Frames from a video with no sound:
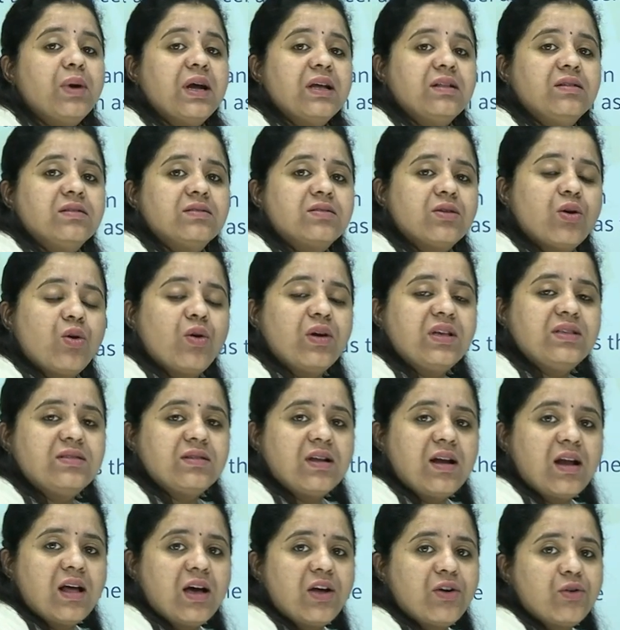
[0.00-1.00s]
by these
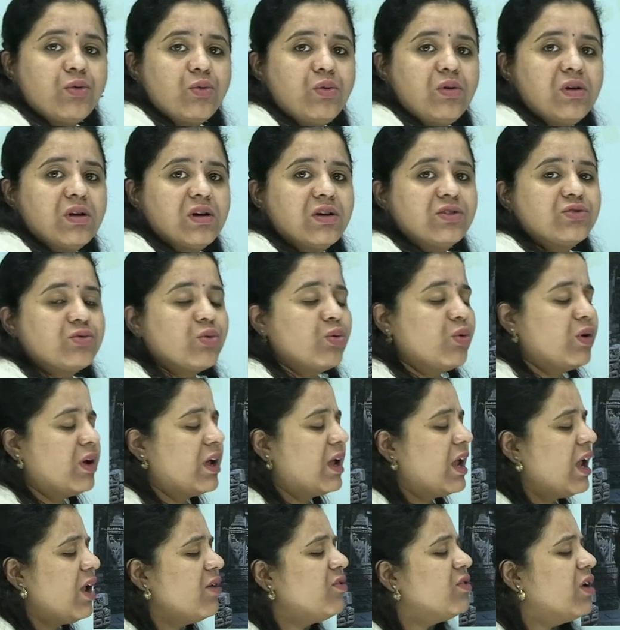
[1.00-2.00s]
Hoysala rulers who
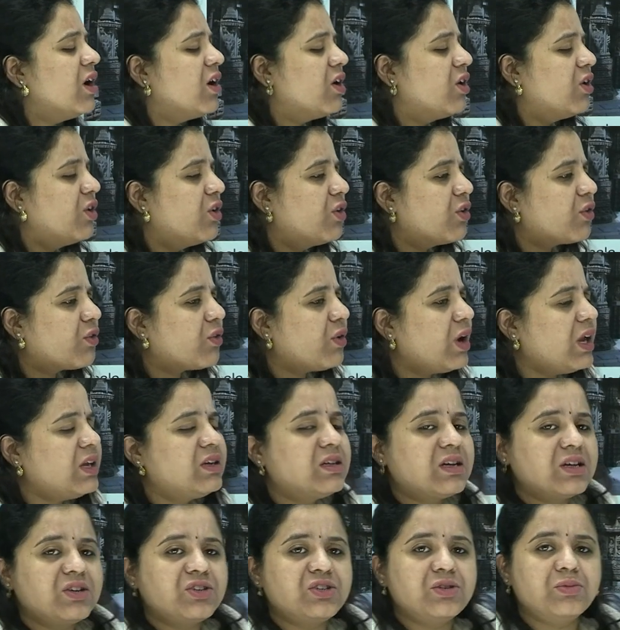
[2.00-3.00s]
gave a
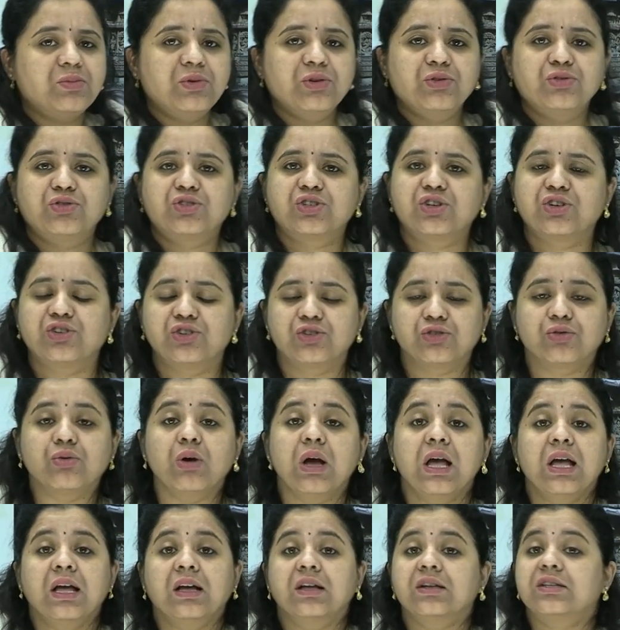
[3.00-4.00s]
great contribution
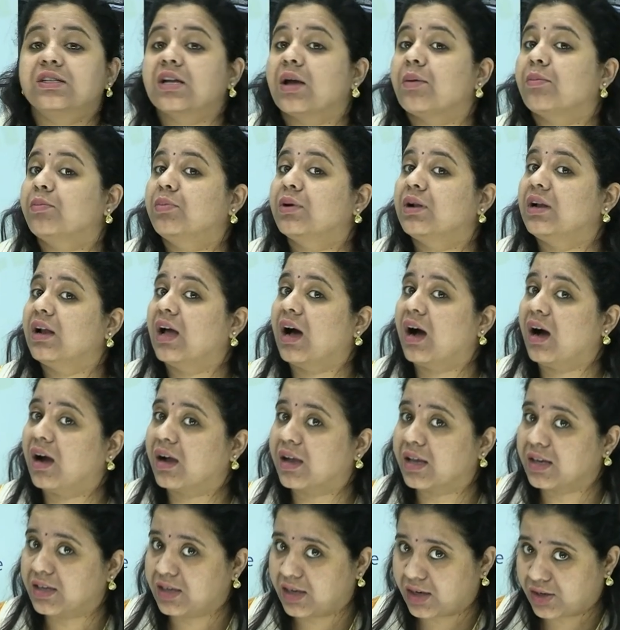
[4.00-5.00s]
to temple
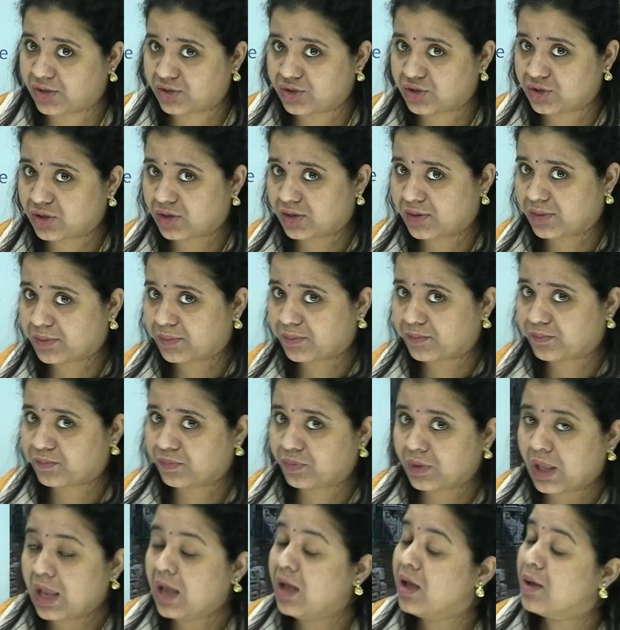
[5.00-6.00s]
architecture,
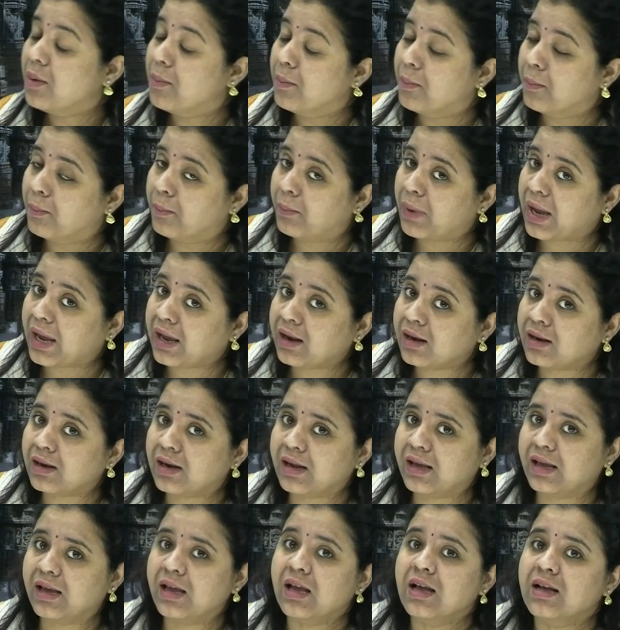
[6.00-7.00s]

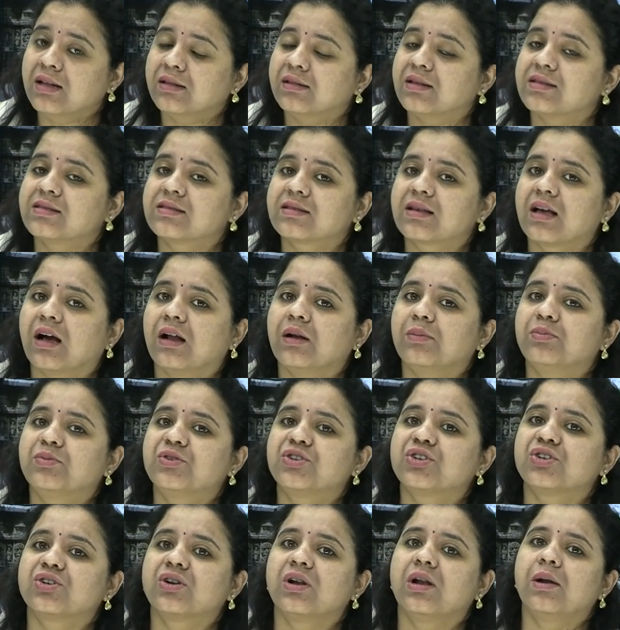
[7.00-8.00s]
mainly the
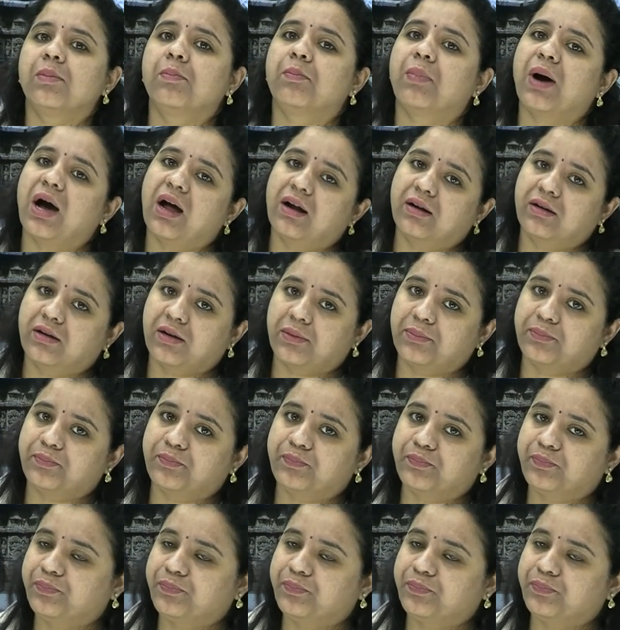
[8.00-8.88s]
sculptural part.